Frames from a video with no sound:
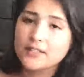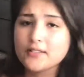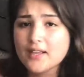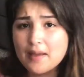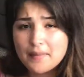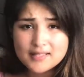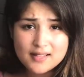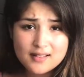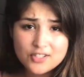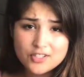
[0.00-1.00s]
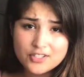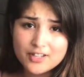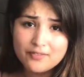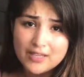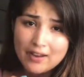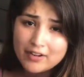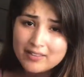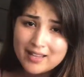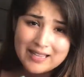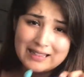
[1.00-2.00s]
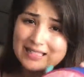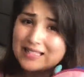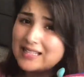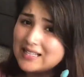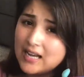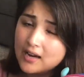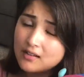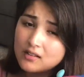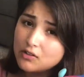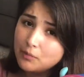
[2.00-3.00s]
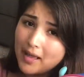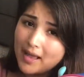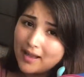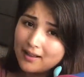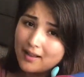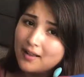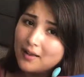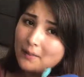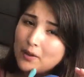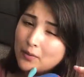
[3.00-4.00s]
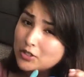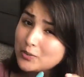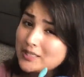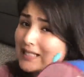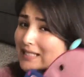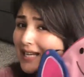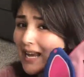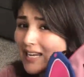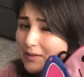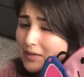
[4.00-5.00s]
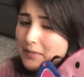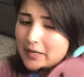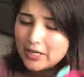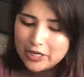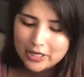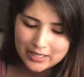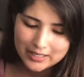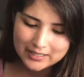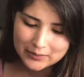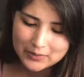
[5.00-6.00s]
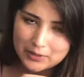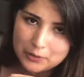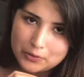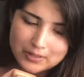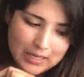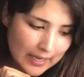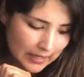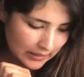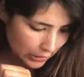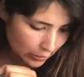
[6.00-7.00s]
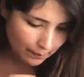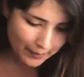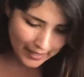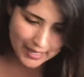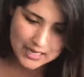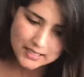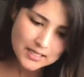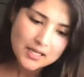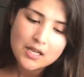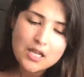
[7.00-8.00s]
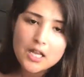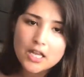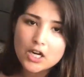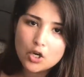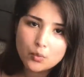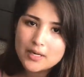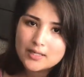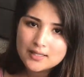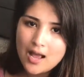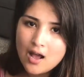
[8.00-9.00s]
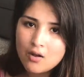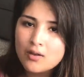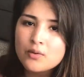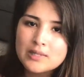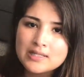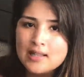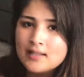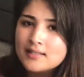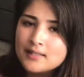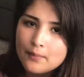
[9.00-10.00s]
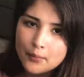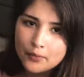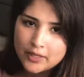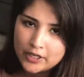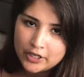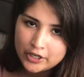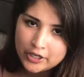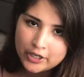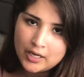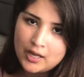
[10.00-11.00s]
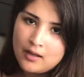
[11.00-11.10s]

So yeah, I basically just stuffed everything in this tiny little bag. I wish it was a tiny bit bigger because it was a little tight in here, but it all worked out. It was less bulkier.